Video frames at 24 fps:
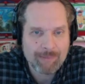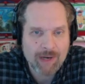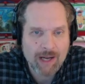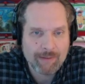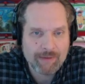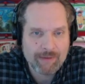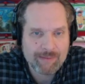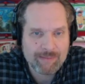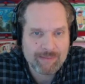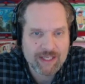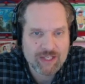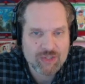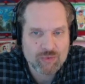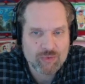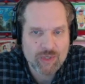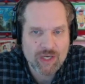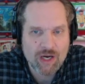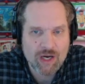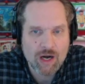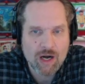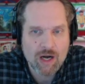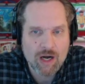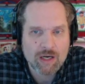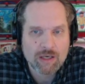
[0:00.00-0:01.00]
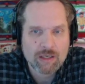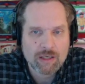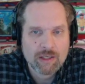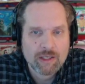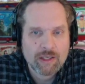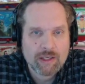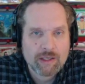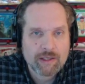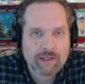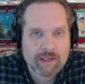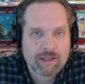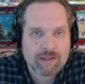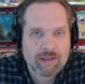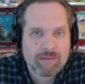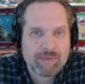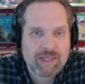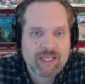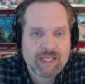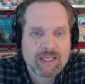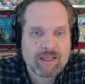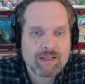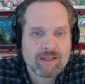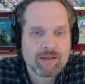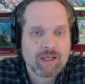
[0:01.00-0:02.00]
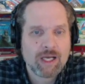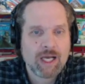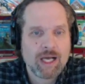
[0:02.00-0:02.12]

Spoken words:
Probably means we are going to be